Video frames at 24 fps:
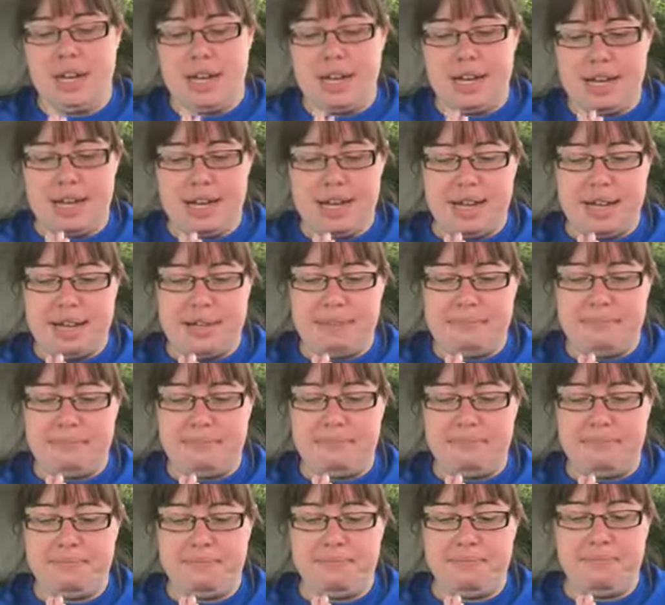
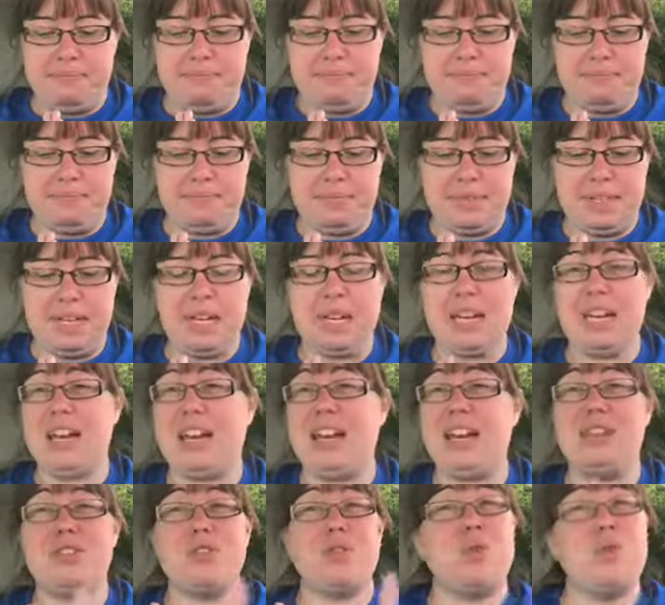And again,
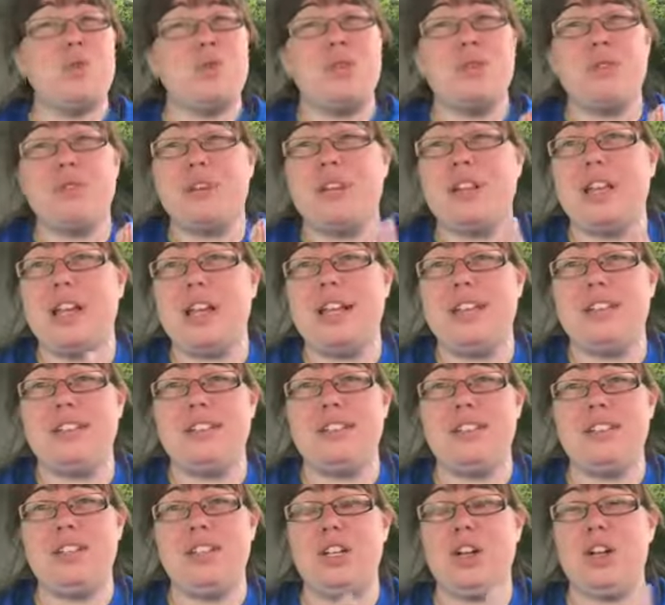I totally relate,
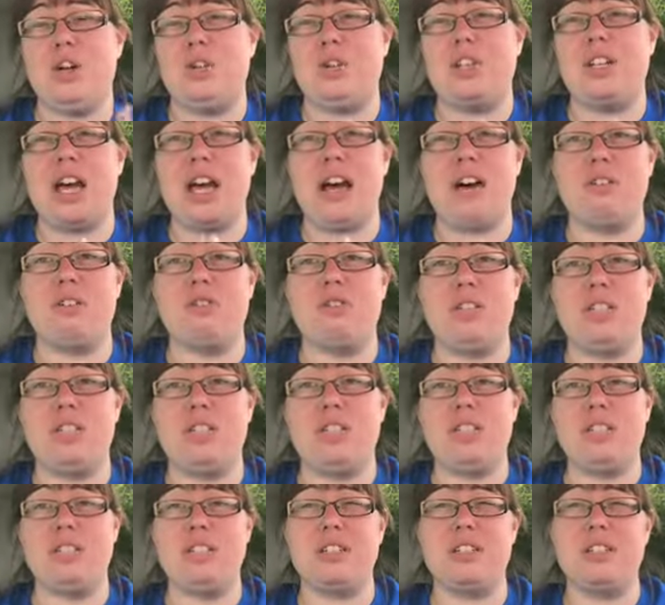you know, to how
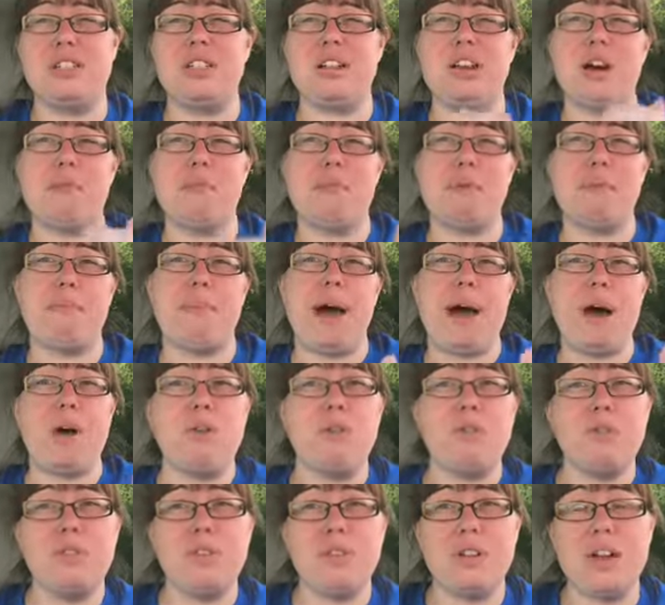she's come
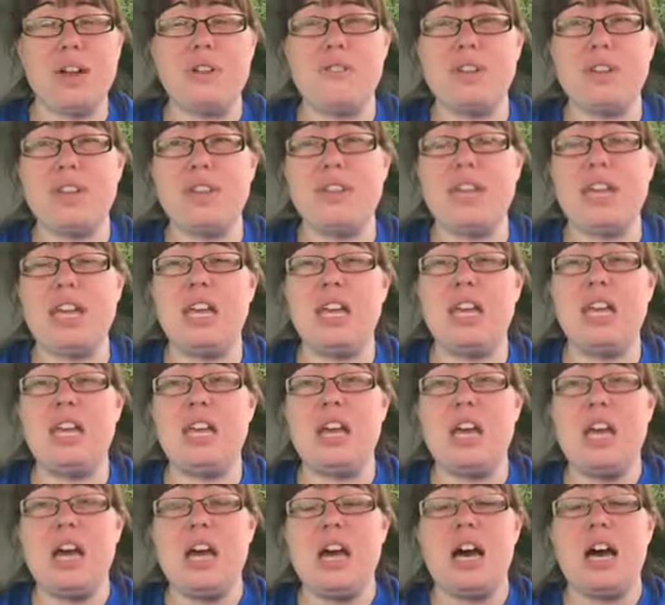about everything.
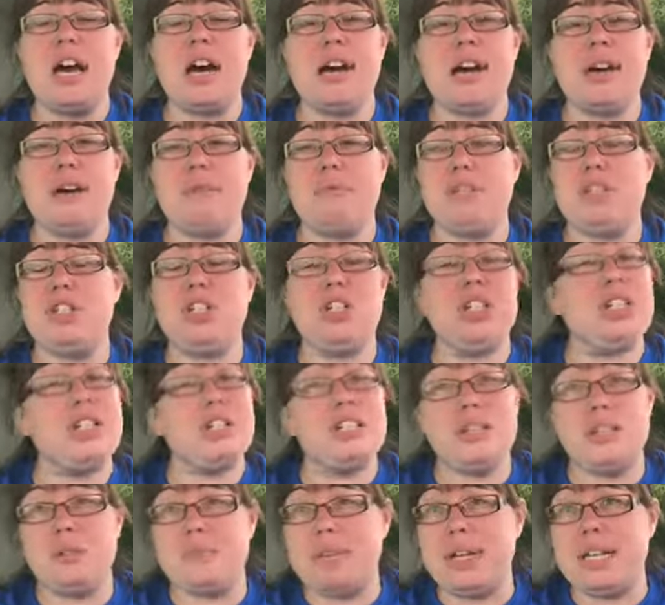And she
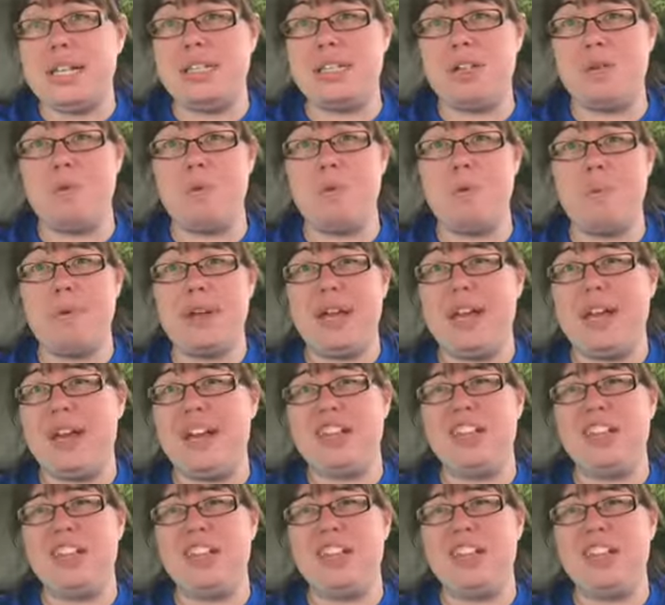is an amazing woman.